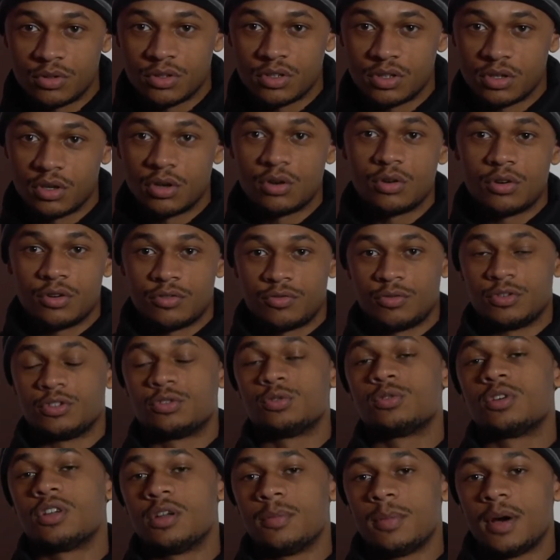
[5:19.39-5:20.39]
You know, if we're
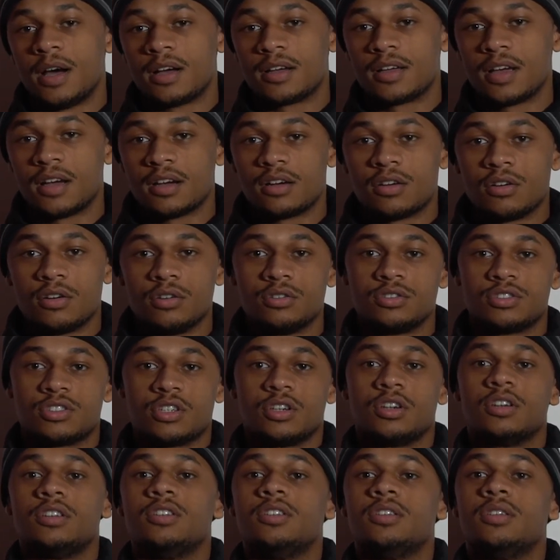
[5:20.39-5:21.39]
talking about gang
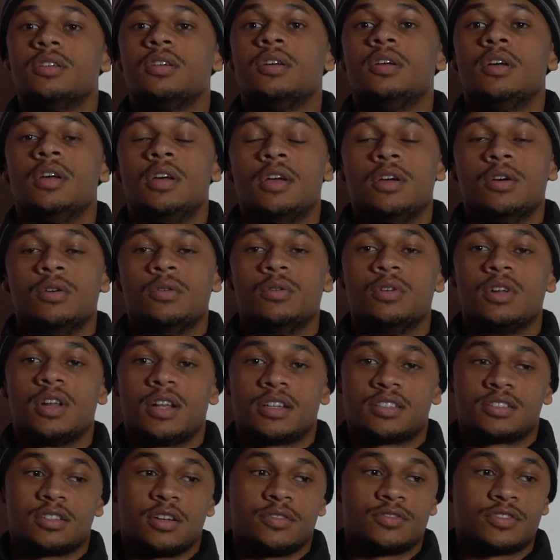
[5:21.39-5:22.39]
culture and all
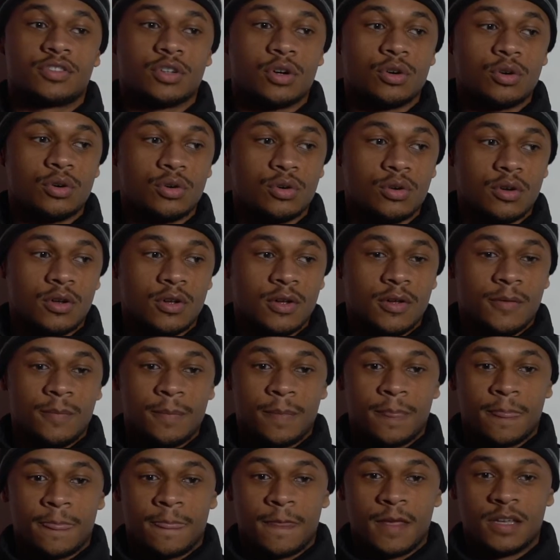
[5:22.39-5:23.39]
that stuff, so
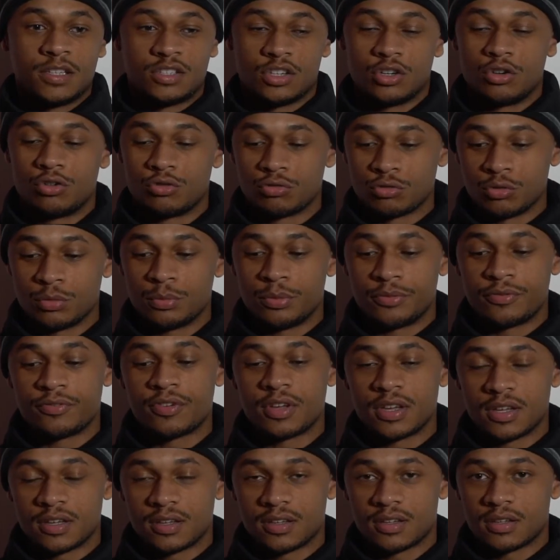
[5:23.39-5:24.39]
it's a group
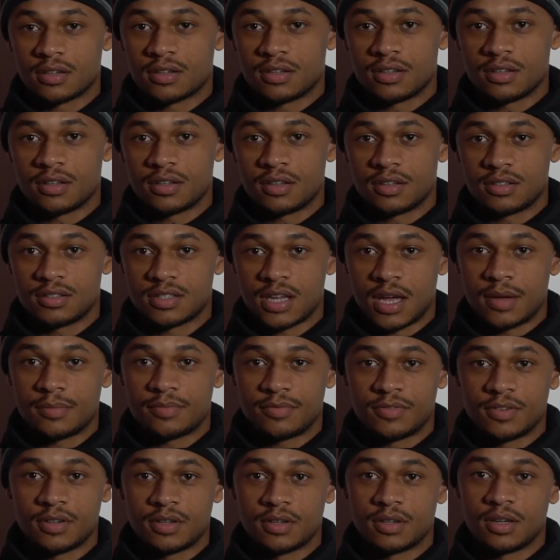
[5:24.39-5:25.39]
think type
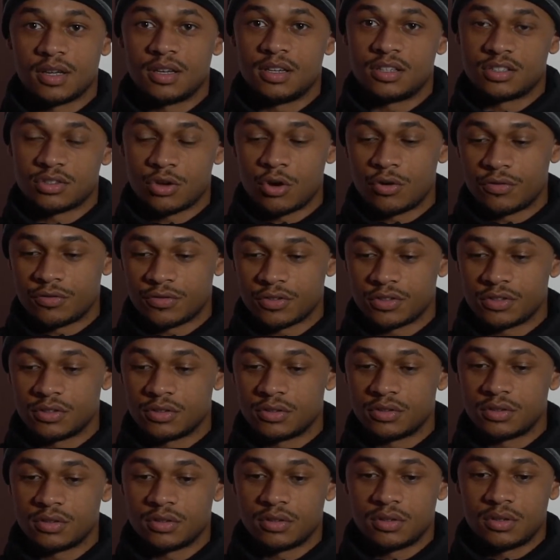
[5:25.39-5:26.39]
thing, and it's
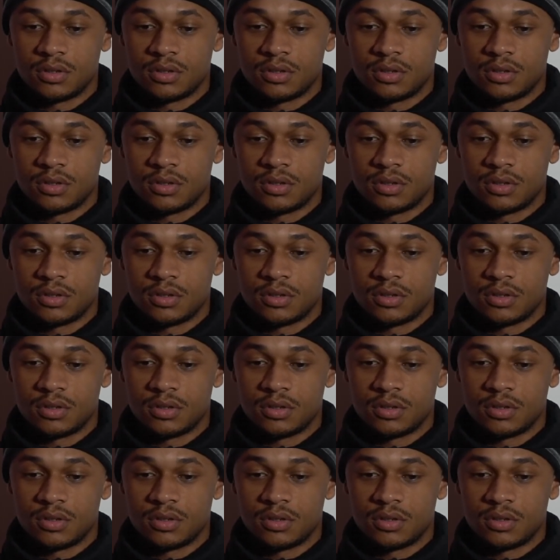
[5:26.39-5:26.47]
often